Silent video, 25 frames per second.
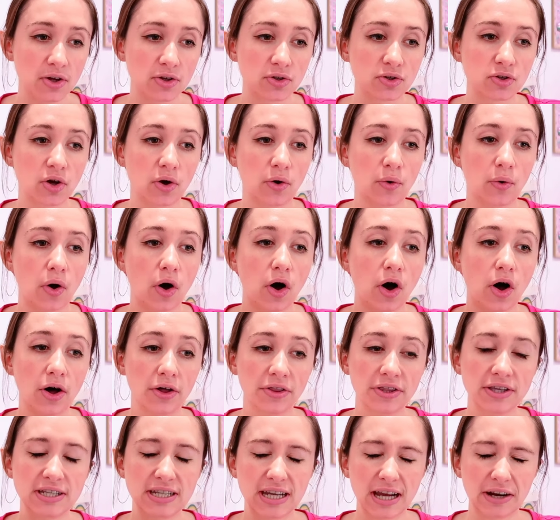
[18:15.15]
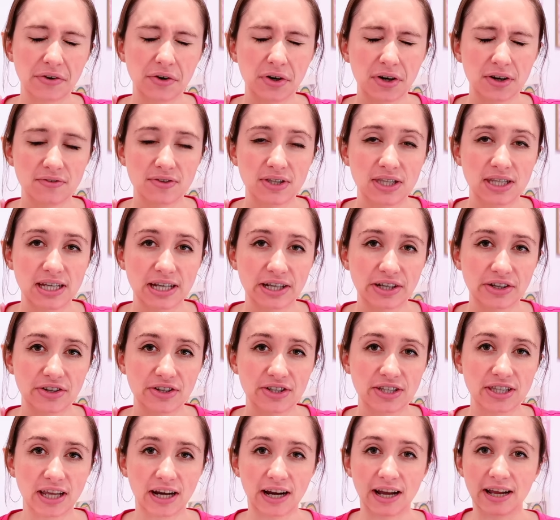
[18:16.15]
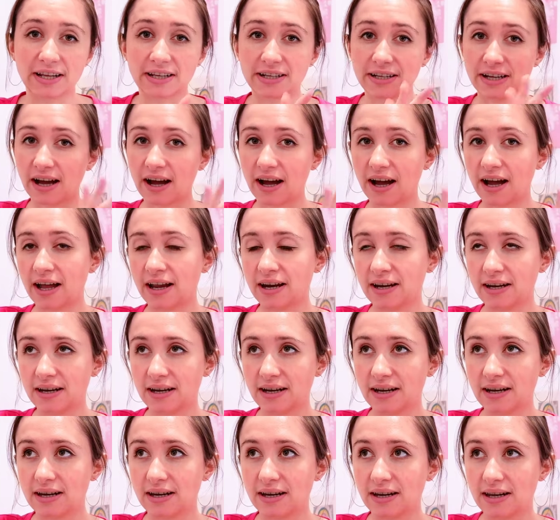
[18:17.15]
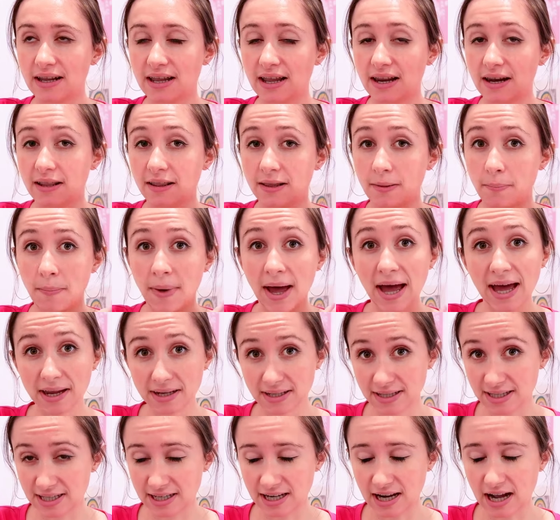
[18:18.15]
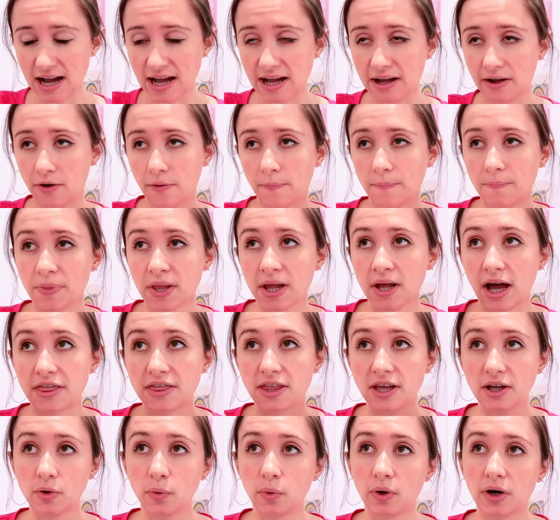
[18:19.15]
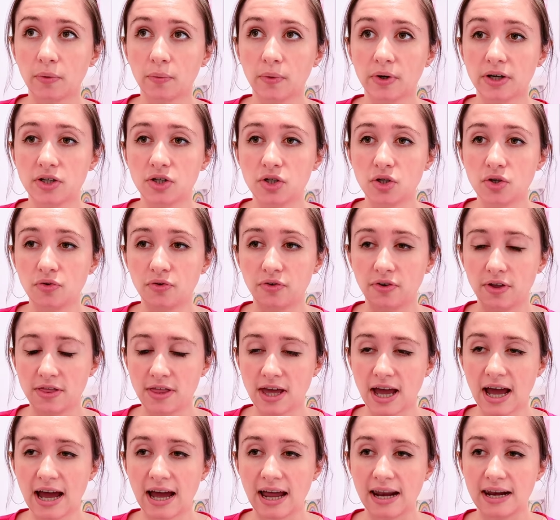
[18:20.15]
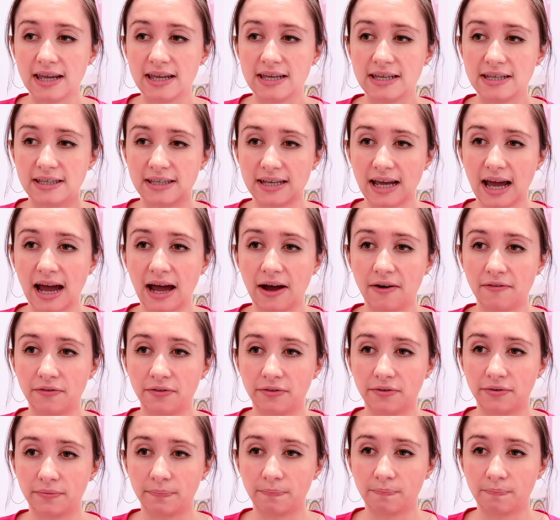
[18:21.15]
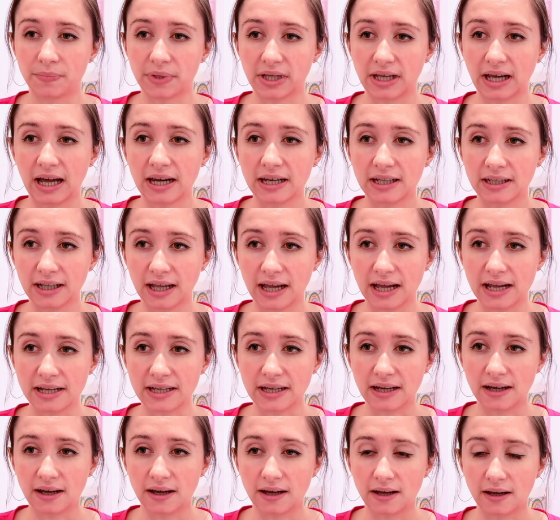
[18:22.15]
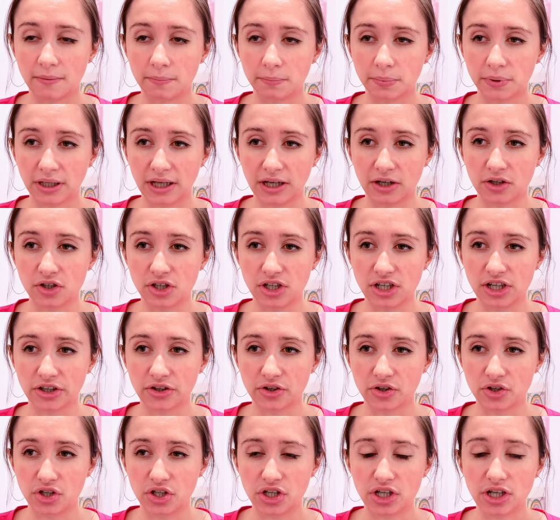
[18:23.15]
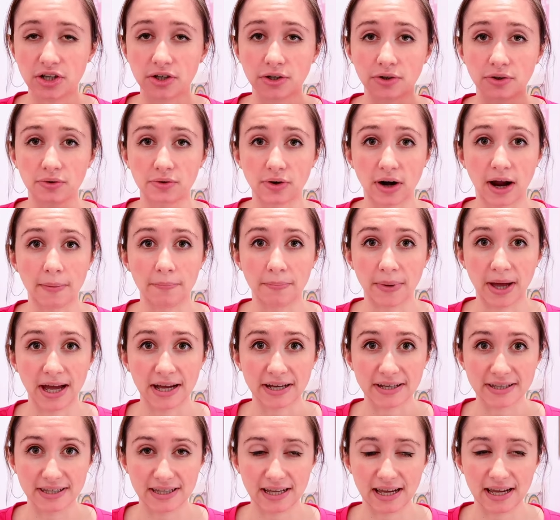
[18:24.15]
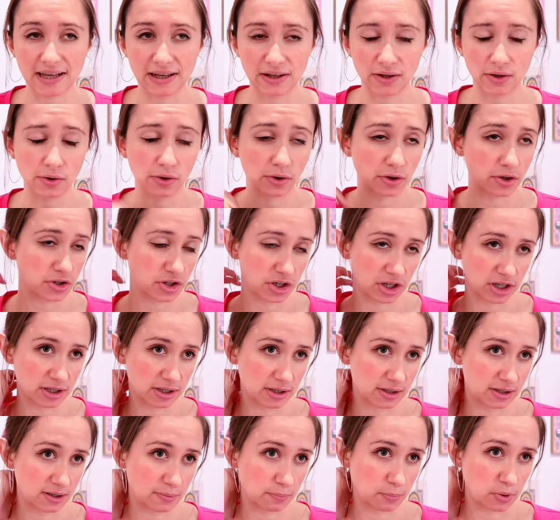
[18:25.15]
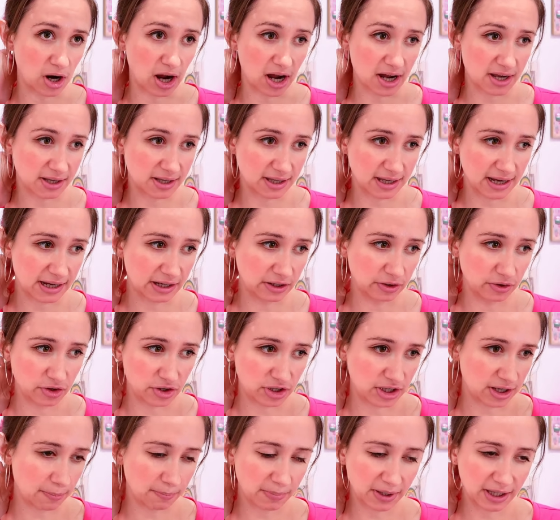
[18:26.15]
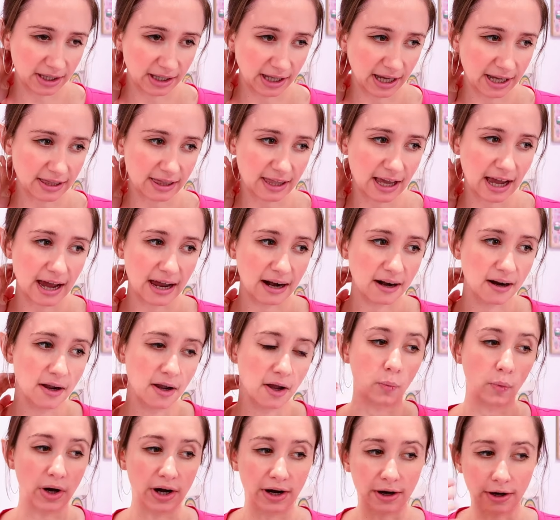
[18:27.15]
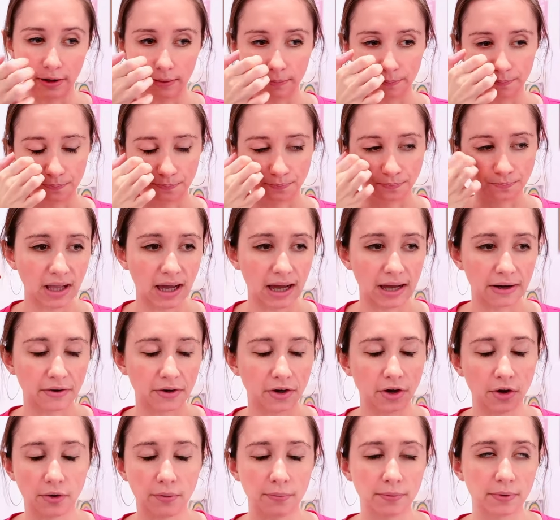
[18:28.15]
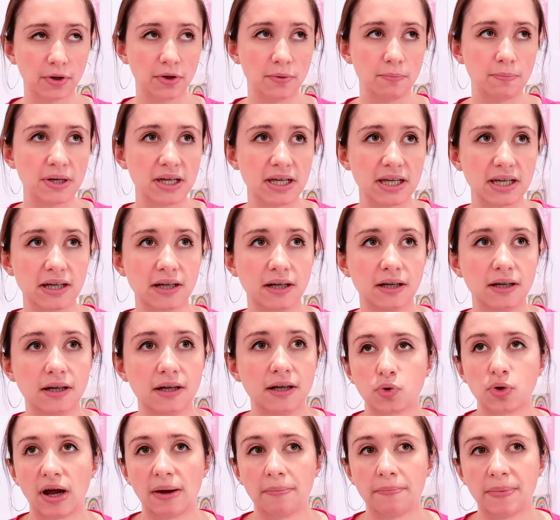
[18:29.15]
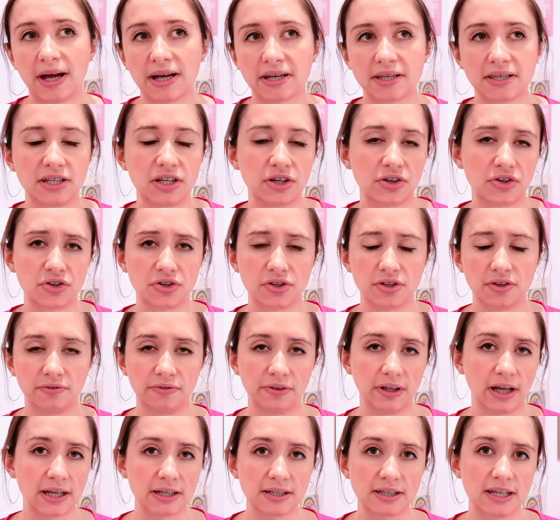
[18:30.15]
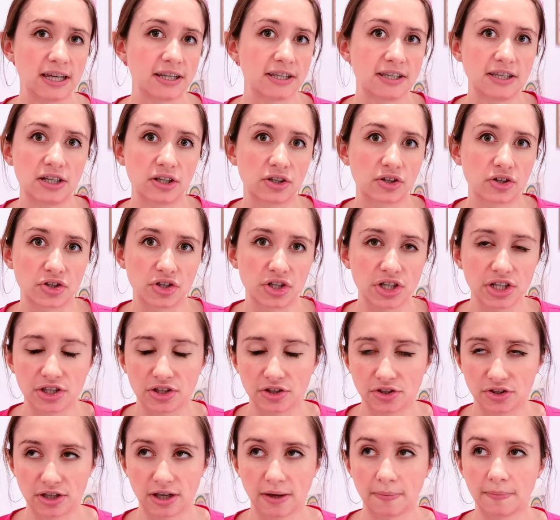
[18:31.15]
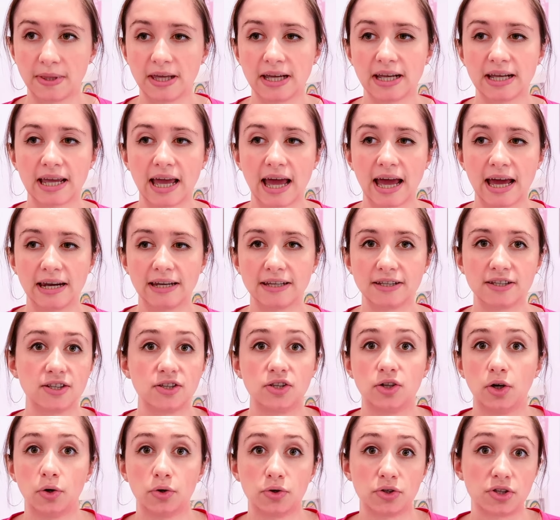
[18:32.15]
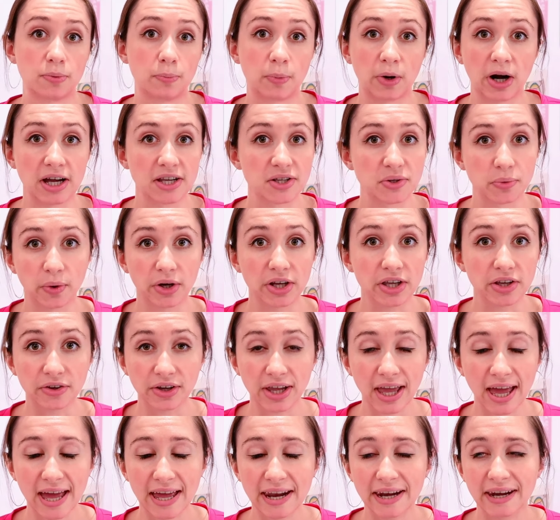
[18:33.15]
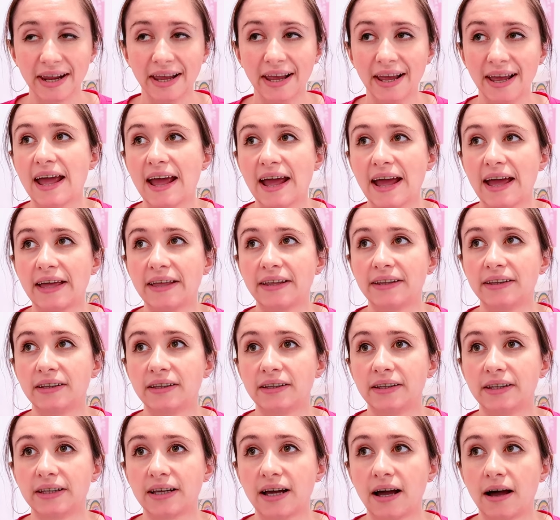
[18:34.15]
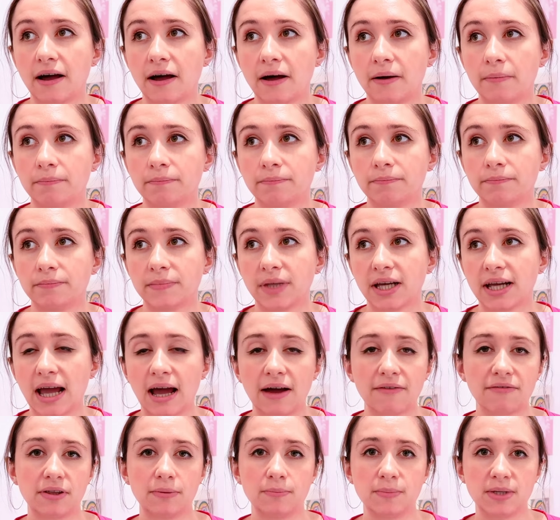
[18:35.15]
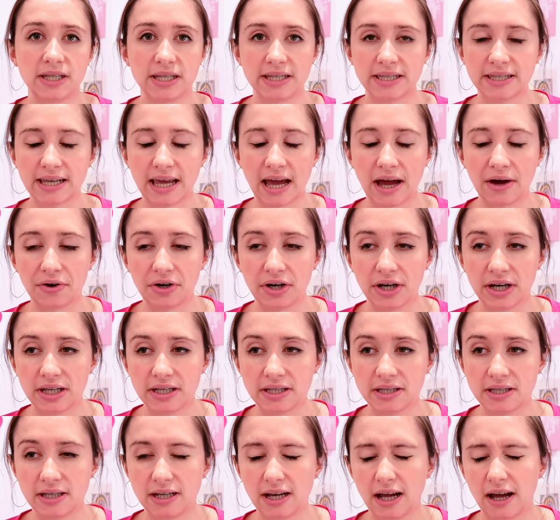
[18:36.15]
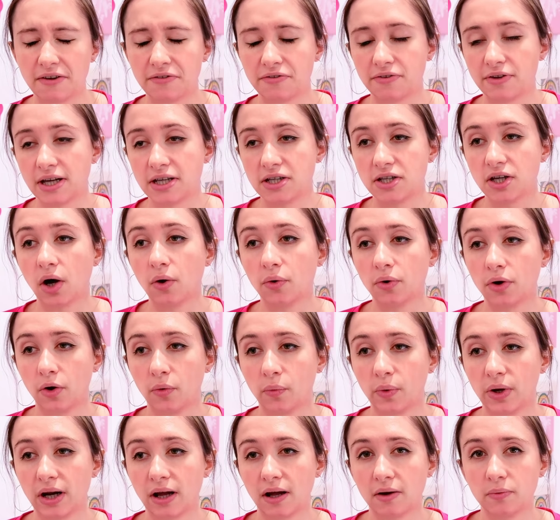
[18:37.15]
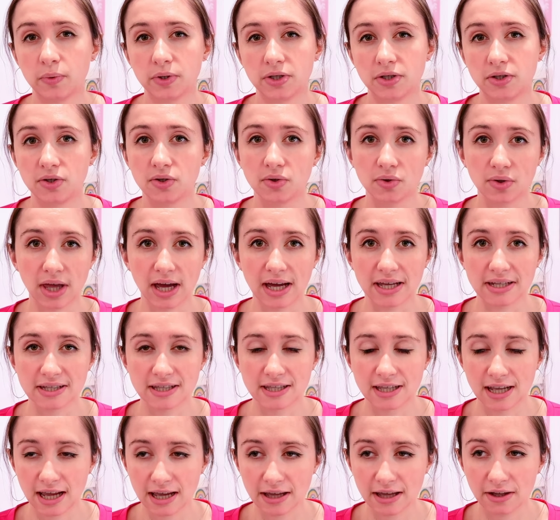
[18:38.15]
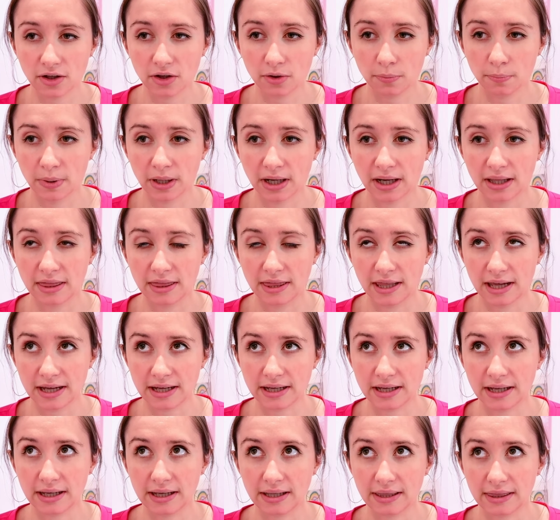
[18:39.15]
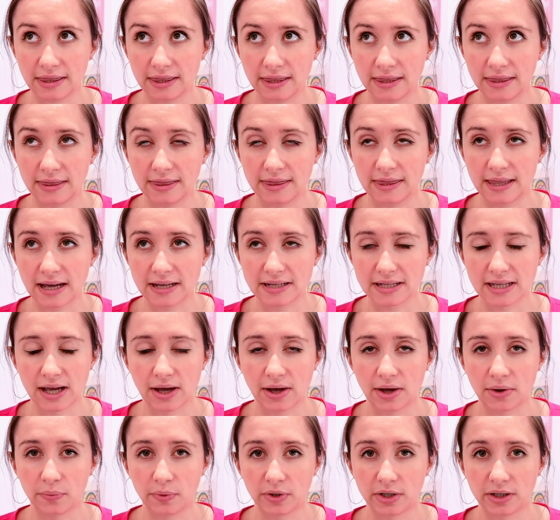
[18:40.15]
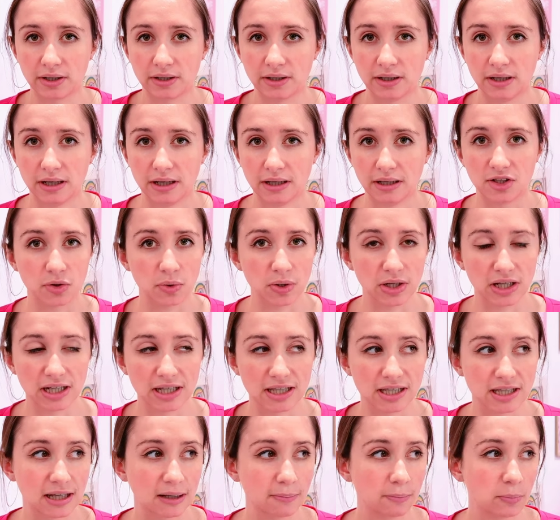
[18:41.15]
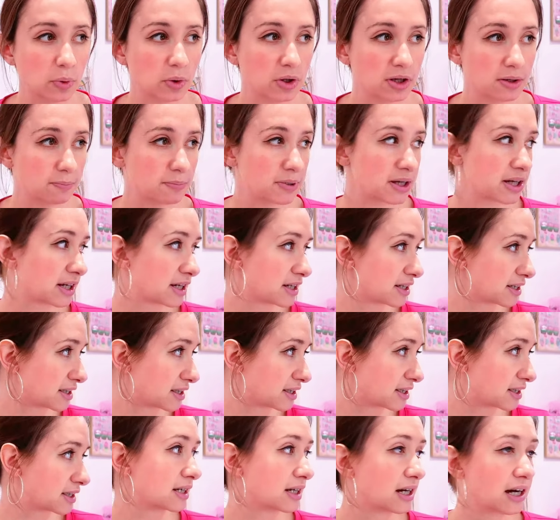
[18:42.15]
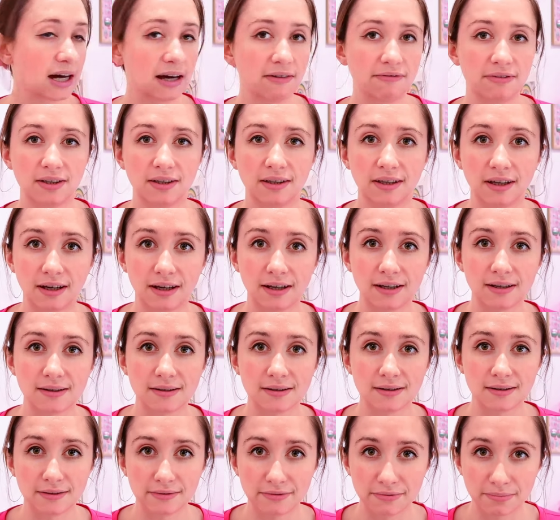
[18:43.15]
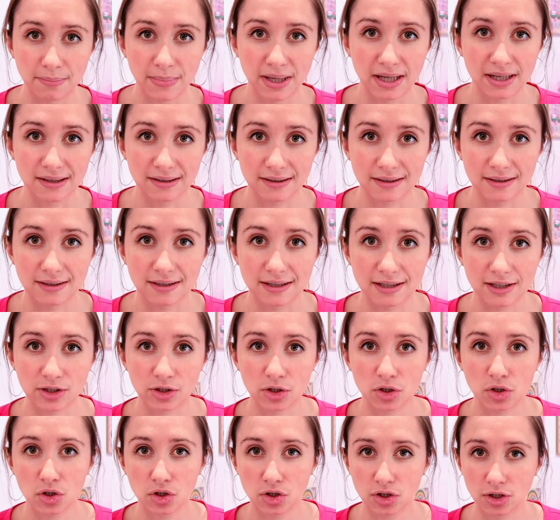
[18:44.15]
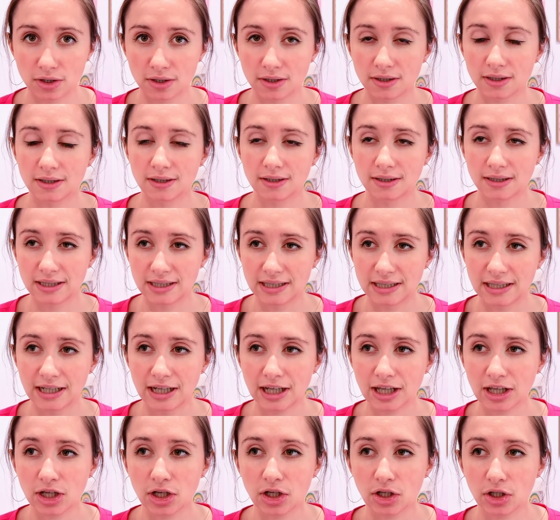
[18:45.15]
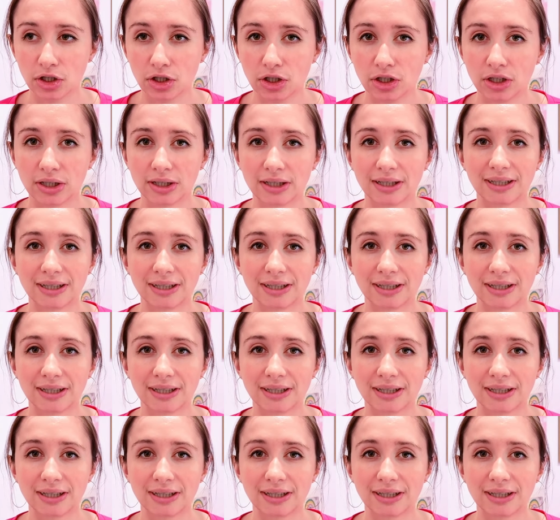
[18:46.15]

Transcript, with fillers: So all the decorative stickers that I got in the matte style, I think what I want to do for that is have kind of like a planner sticker sheet grab bag sale or just surprise sale or something like that where I don't know, it could be grab bag stickers of like 10 sticker sheets or something and it's a total surprise what you get and um, like have them discounted and stuff. I don't know when I would do that sale, but I think that's how I want to do it at some point because I have a lot of matte stickers sitting here